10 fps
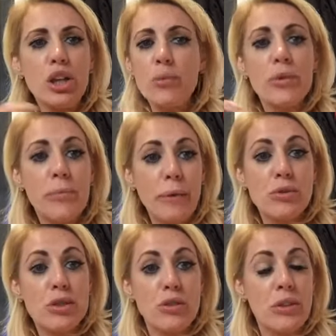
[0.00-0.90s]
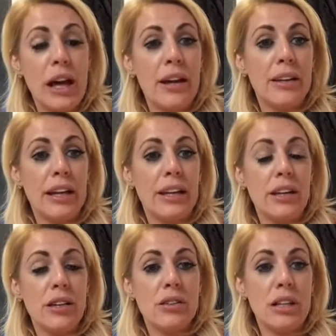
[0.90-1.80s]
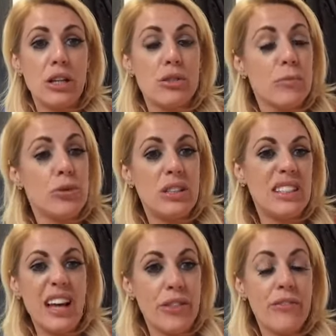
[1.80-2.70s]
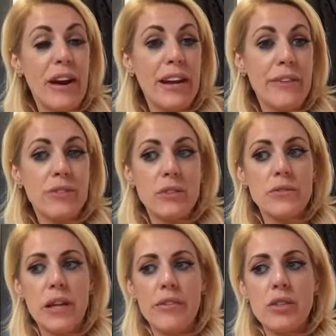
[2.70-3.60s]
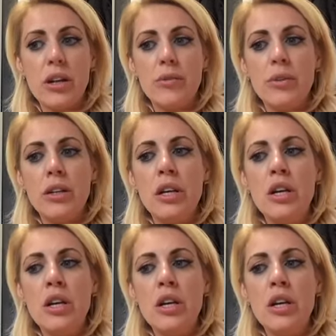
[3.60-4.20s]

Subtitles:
wouldn't be able to do that like someone who did have the right levels of serotonin.